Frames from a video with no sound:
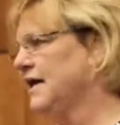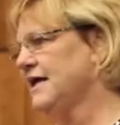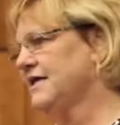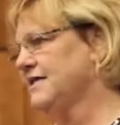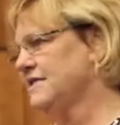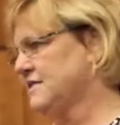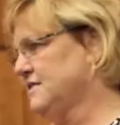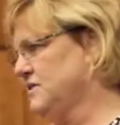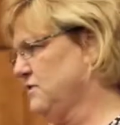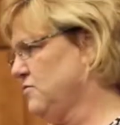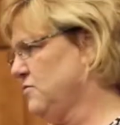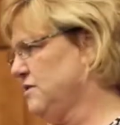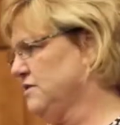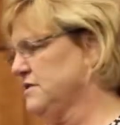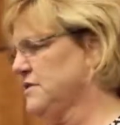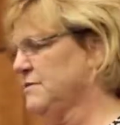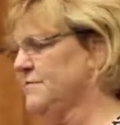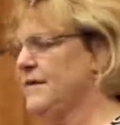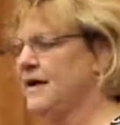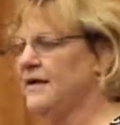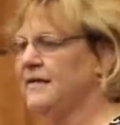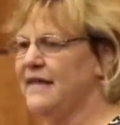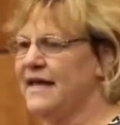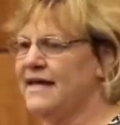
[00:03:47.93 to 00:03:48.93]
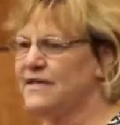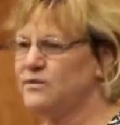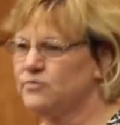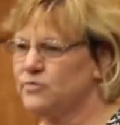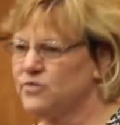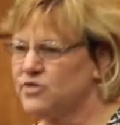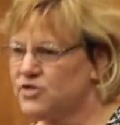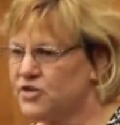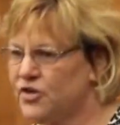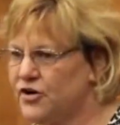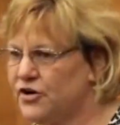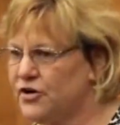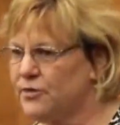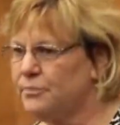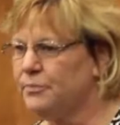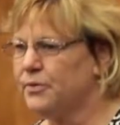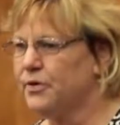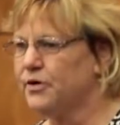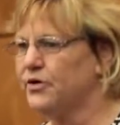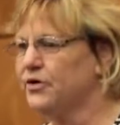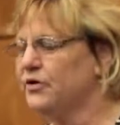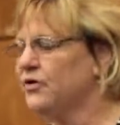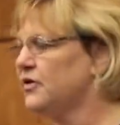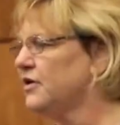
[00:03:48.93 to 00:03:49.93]
And I still wasn't. My legs were starting
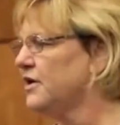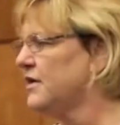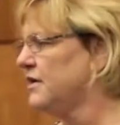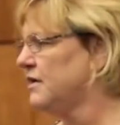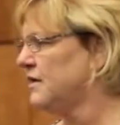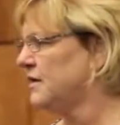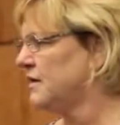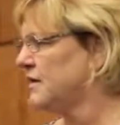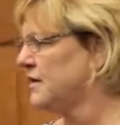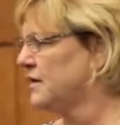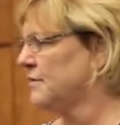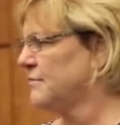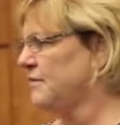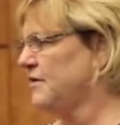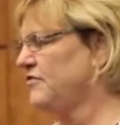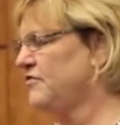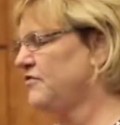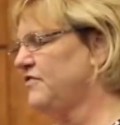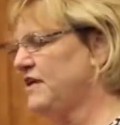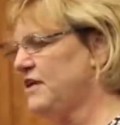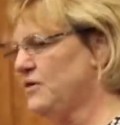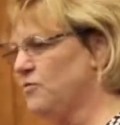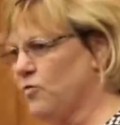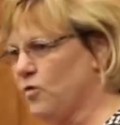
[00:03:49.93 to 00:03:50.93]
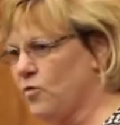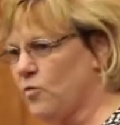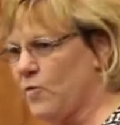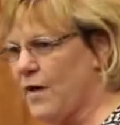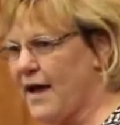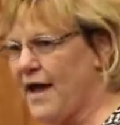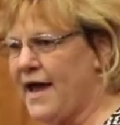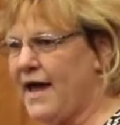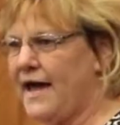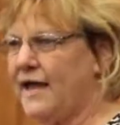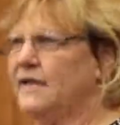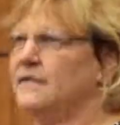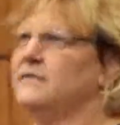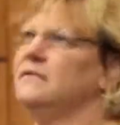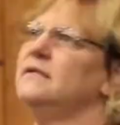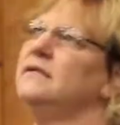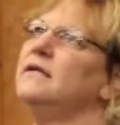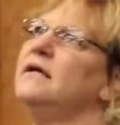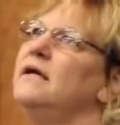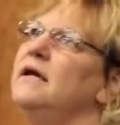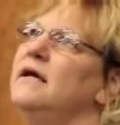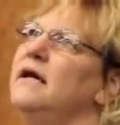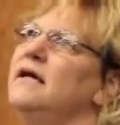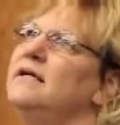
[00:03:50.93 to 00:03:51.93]
to burn and my feet were wet.
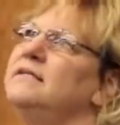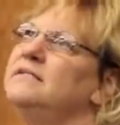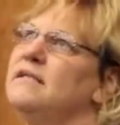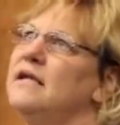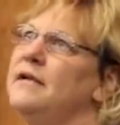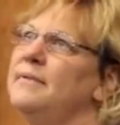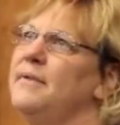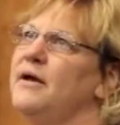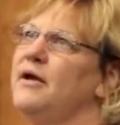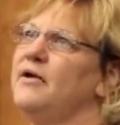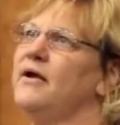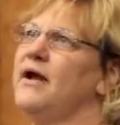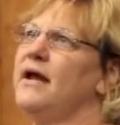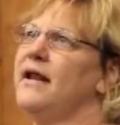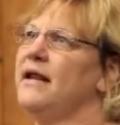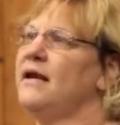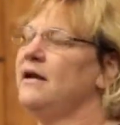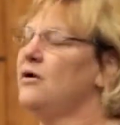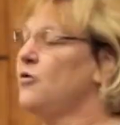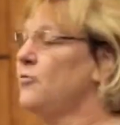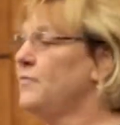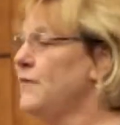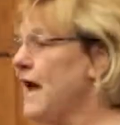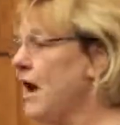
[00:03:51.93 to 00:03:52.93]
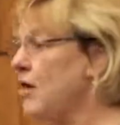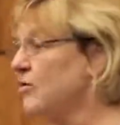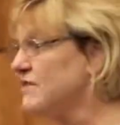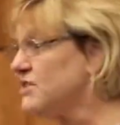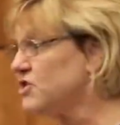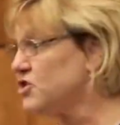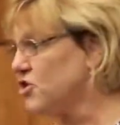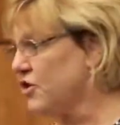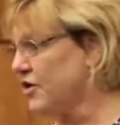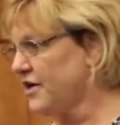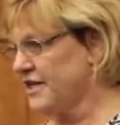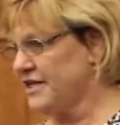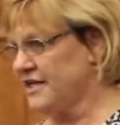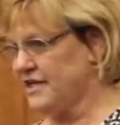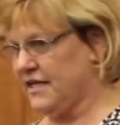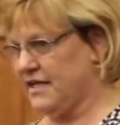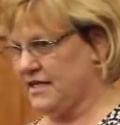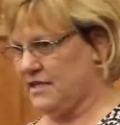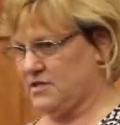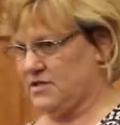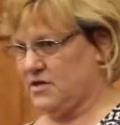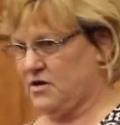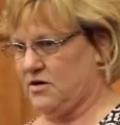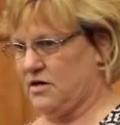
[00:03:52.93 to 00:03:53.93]
And I said, I better head on home. Now it's starting
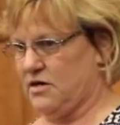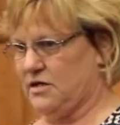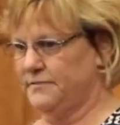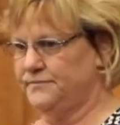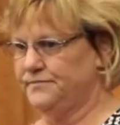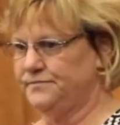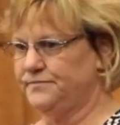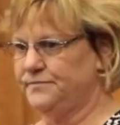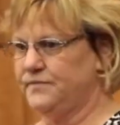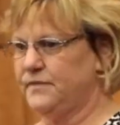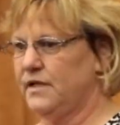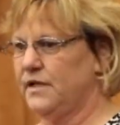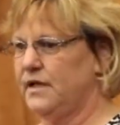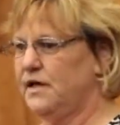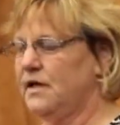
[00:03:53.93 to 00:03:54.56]
to get dark.